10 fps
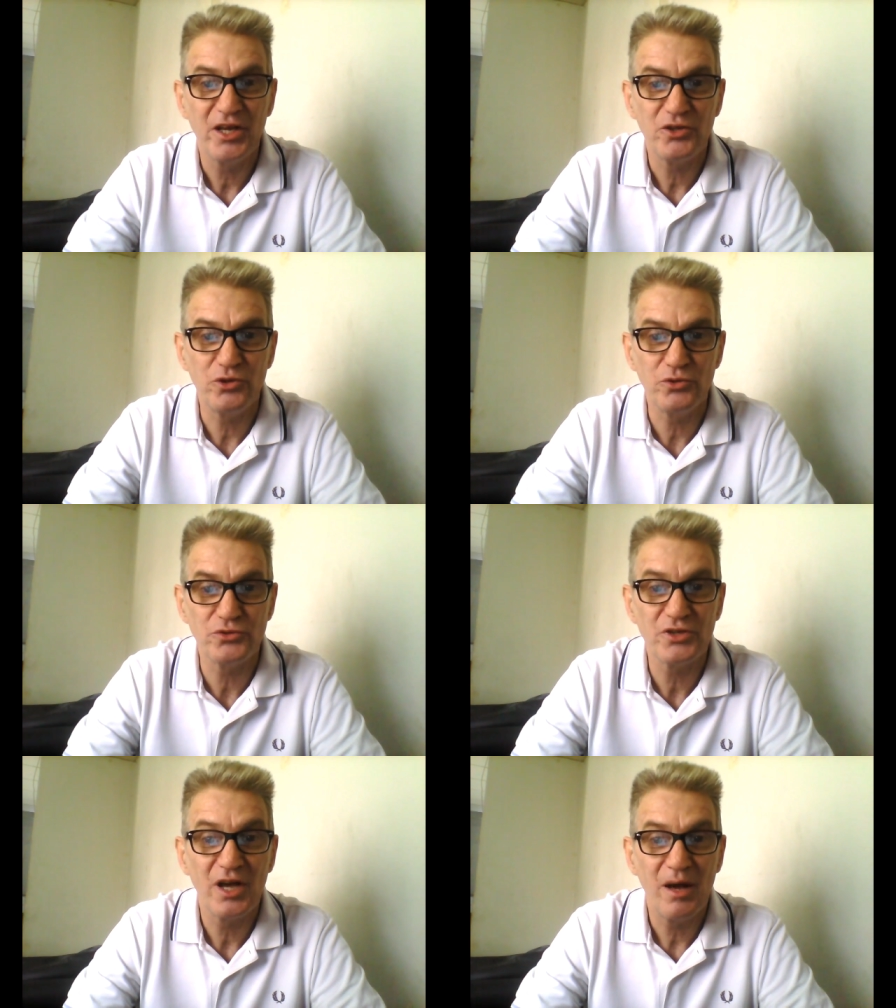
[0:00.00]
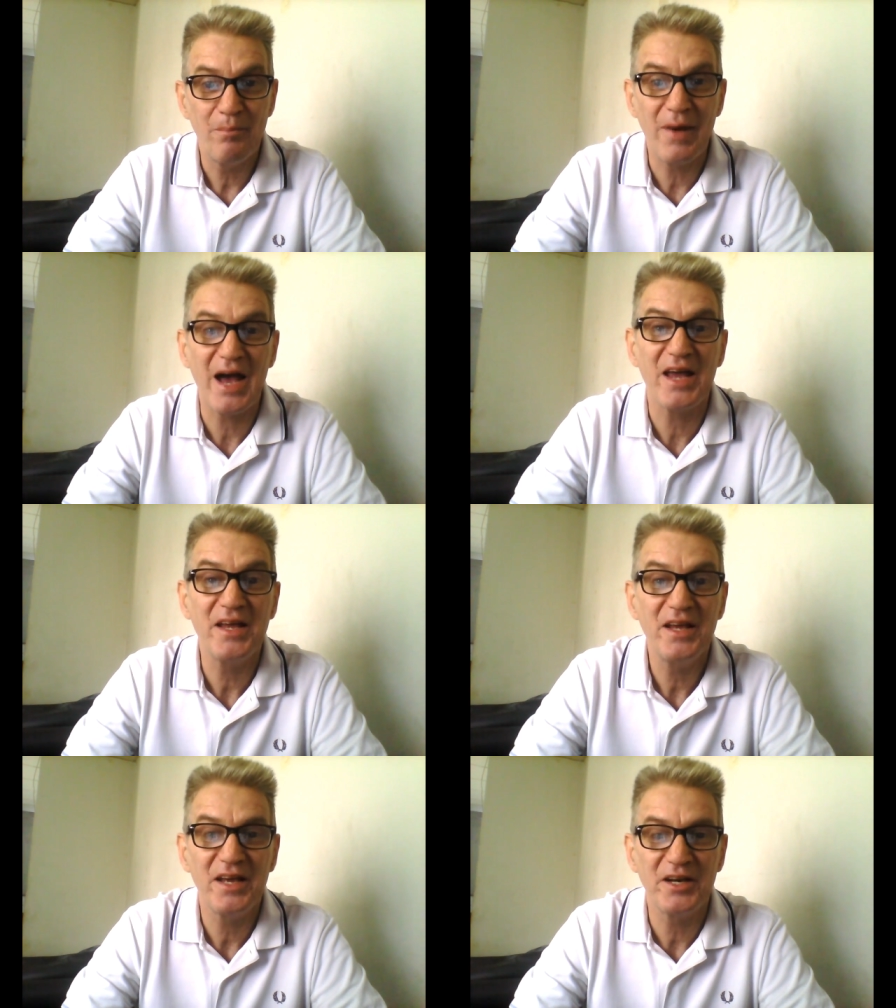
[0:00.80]
use my
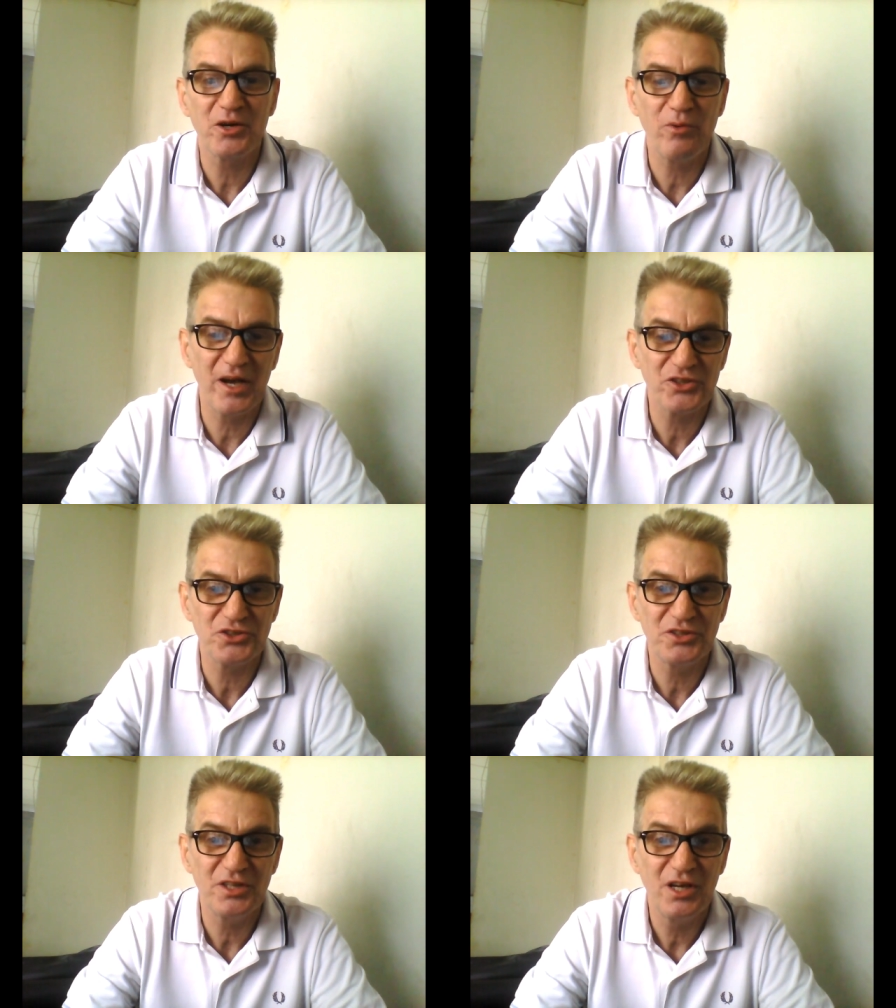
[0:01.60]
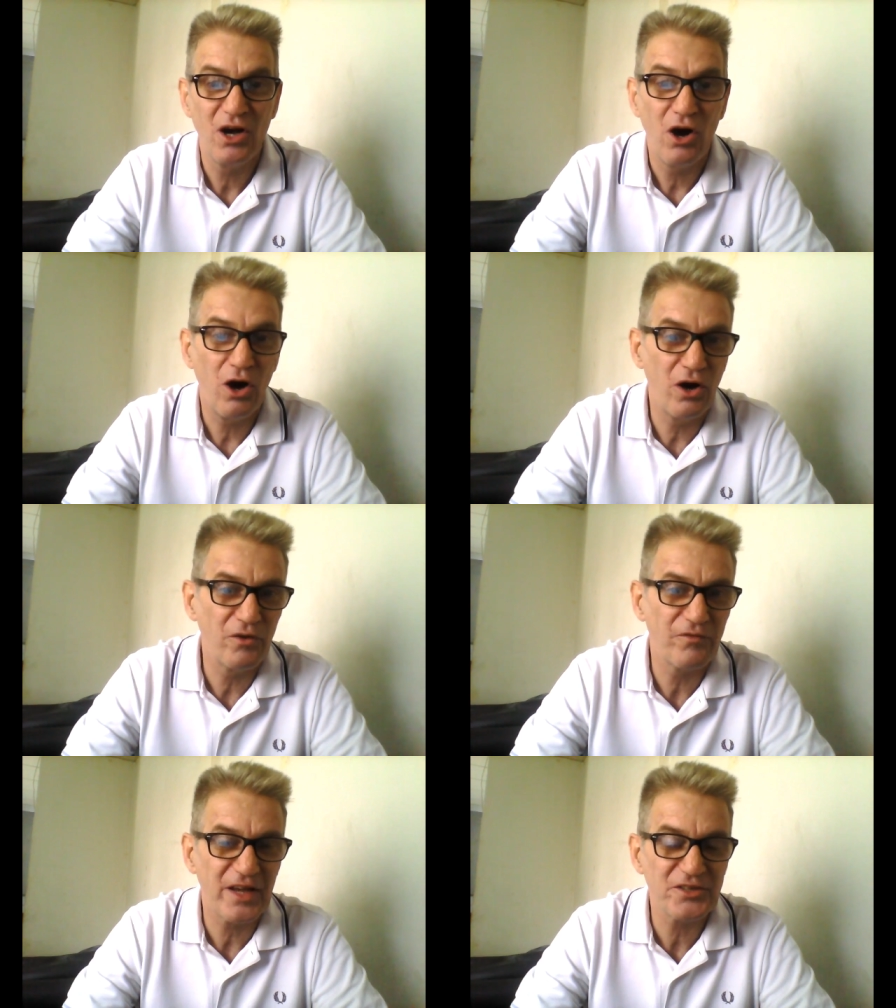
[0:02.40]
in a question, or
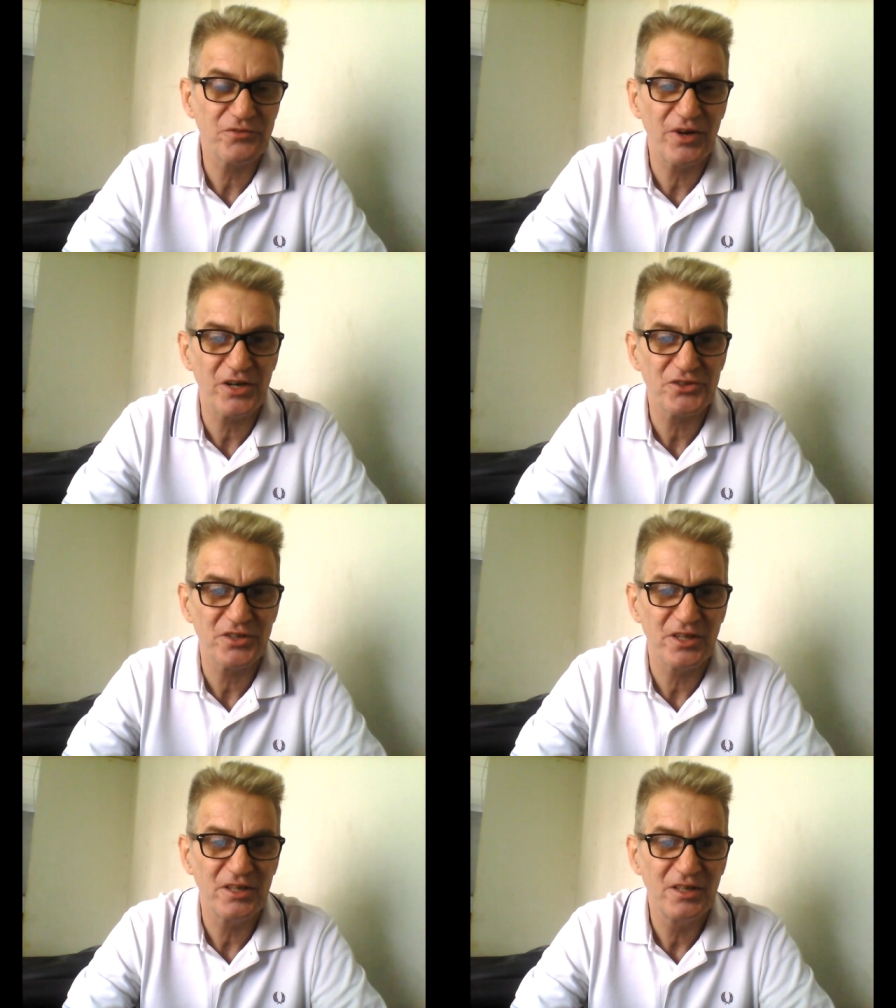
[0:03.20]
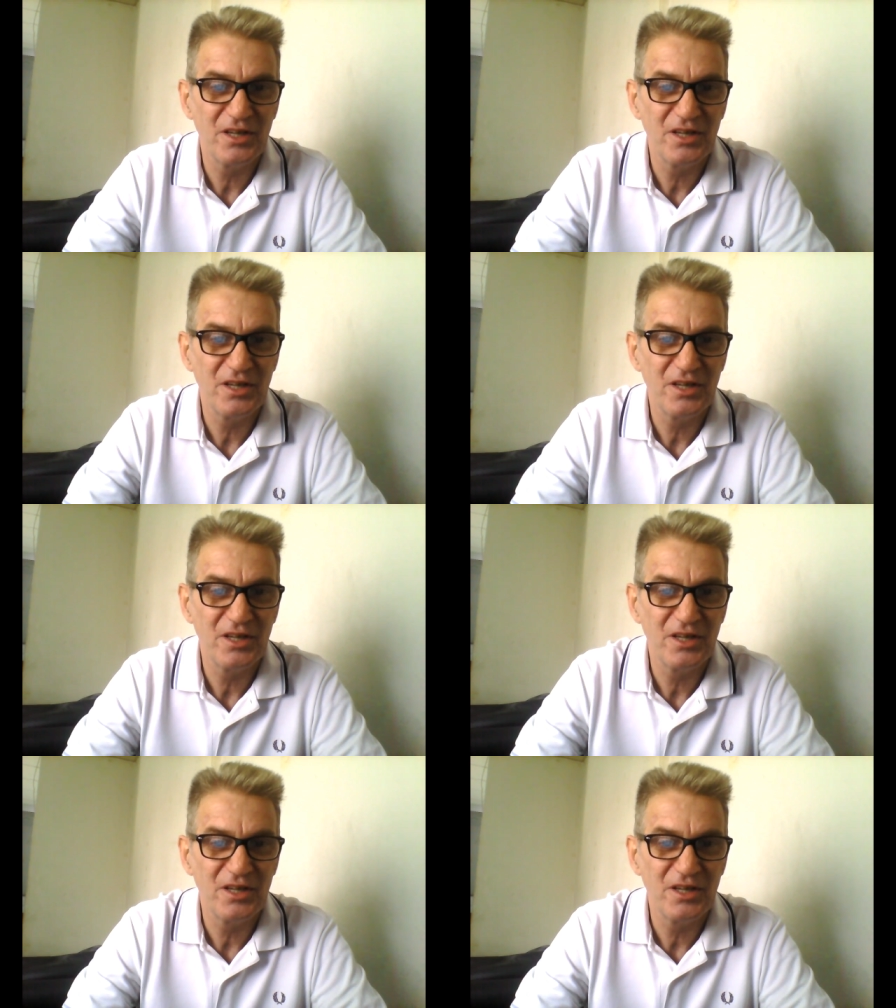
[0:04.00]
vice versa.